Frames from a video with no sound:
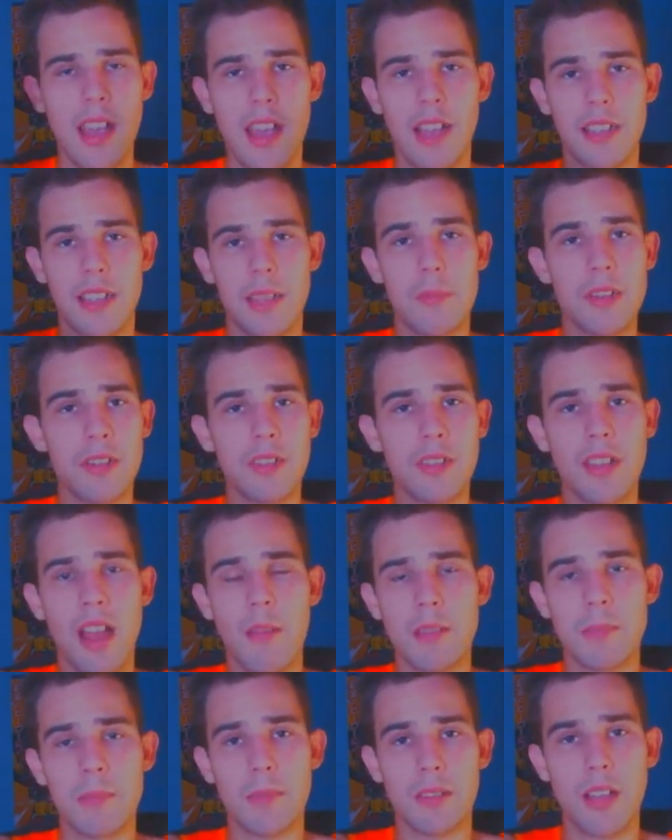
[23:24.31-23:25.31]
Let me know in the
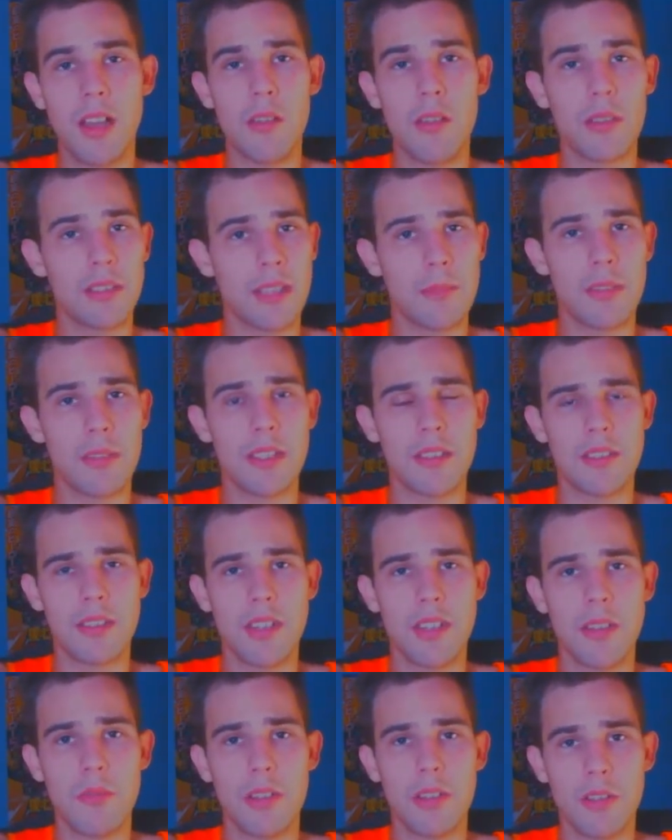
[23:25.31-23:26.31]
comments below and let me
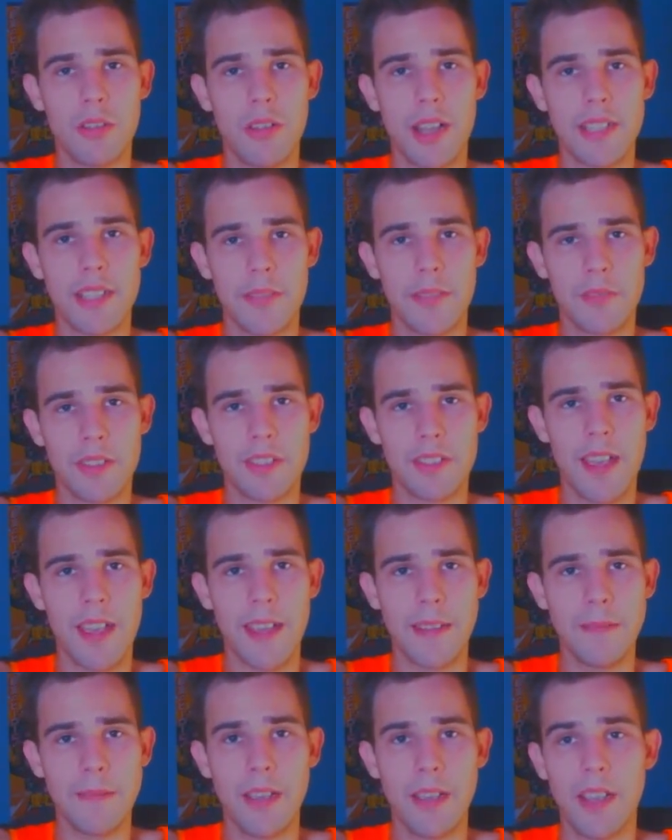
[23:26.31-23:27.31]
see what you guys have to
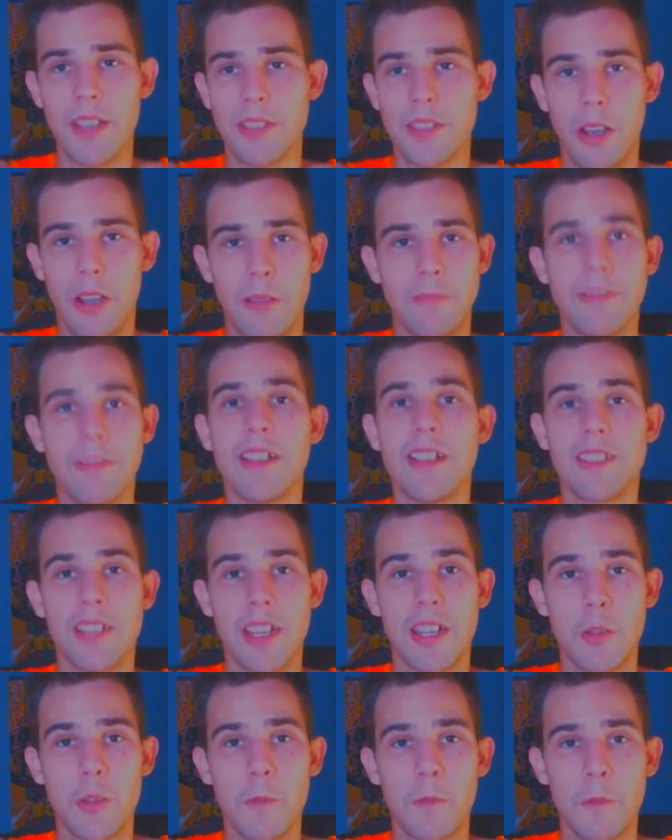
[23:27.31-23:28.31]
say. So stay
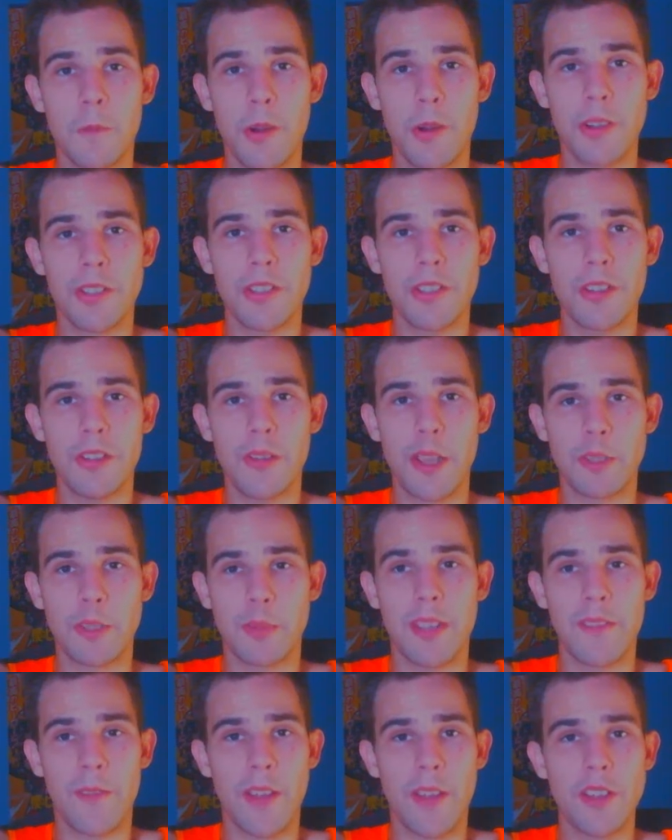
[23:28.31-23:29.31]
tuned for part two as
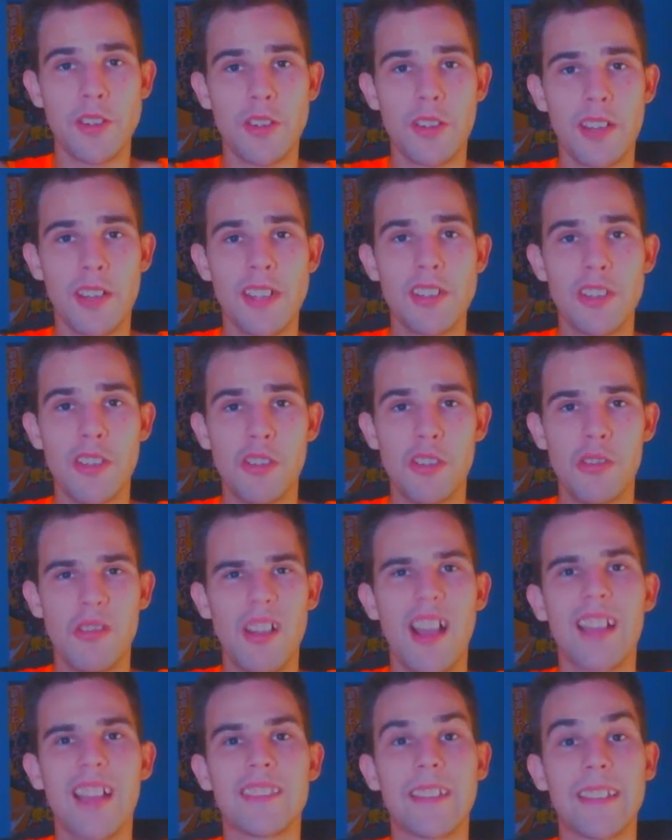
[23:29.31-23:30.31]
we venture into
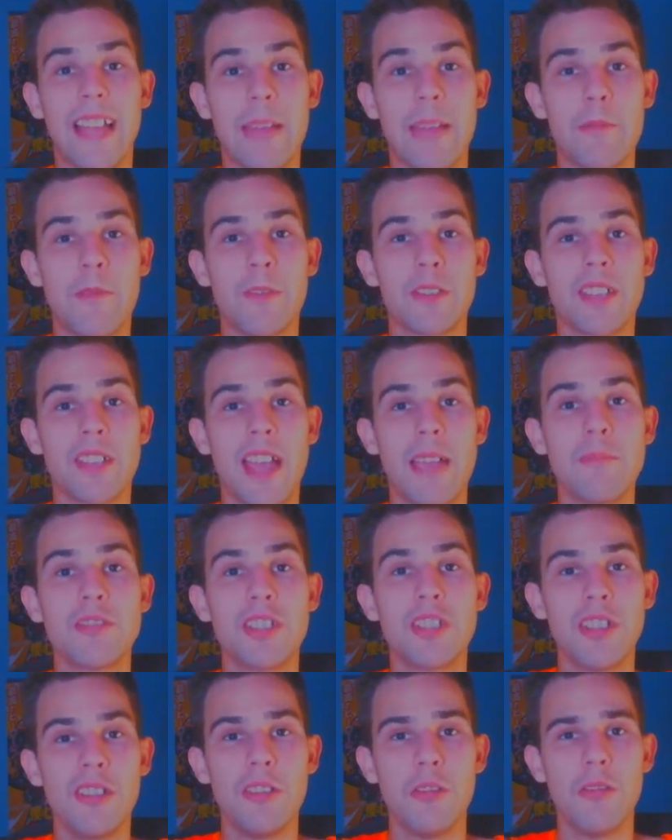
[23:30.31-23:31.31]
The Land Before Time
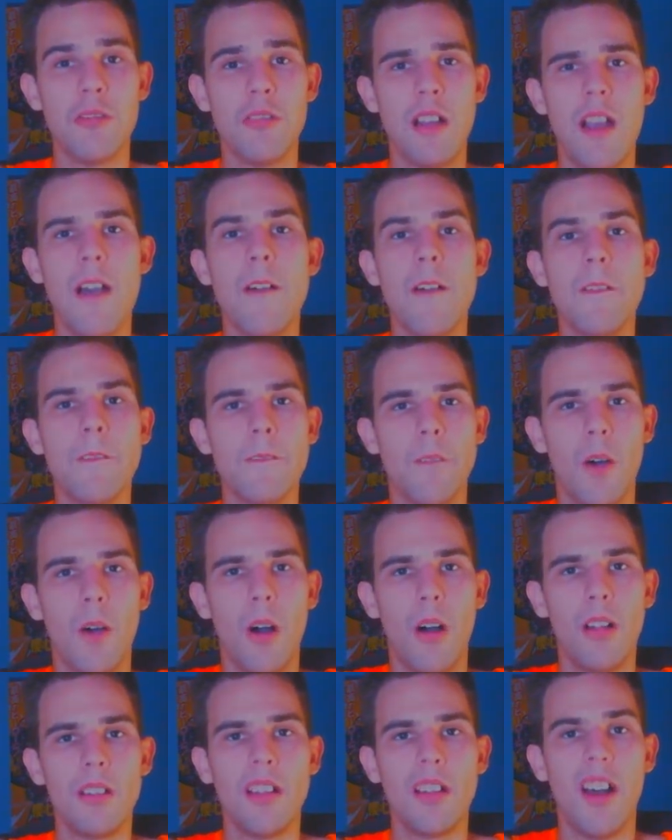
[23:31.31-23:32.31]
2,
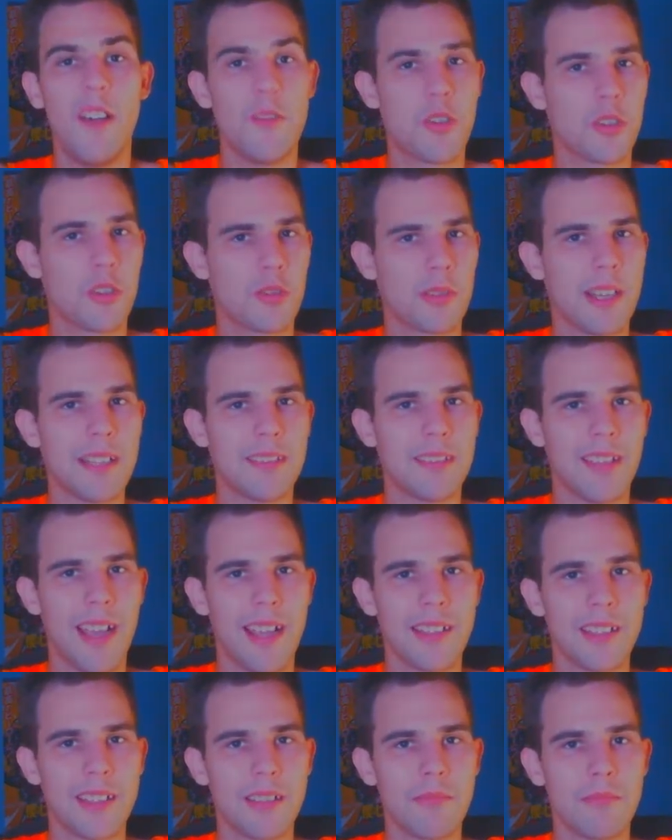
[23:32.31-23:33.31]
Fall of the Great
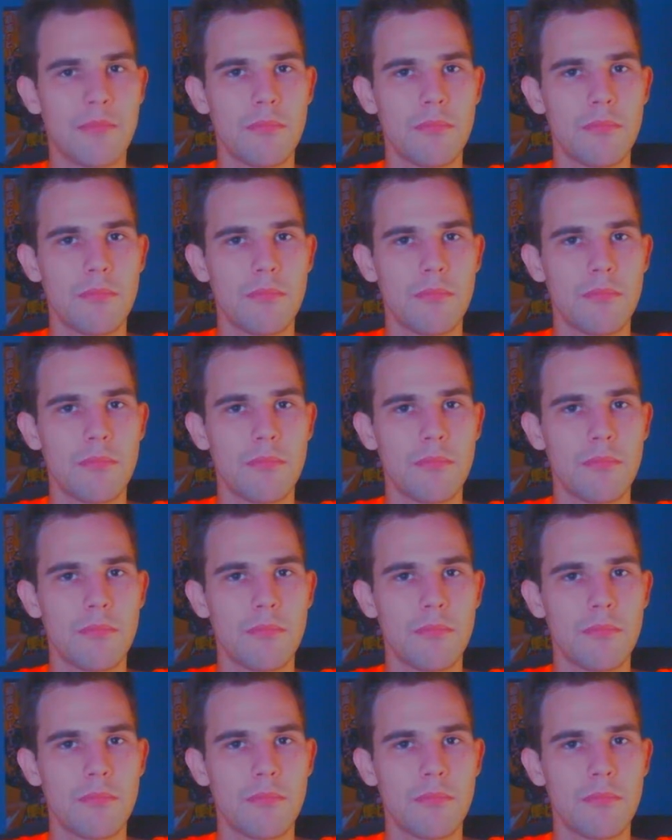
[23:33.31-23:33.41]
Light.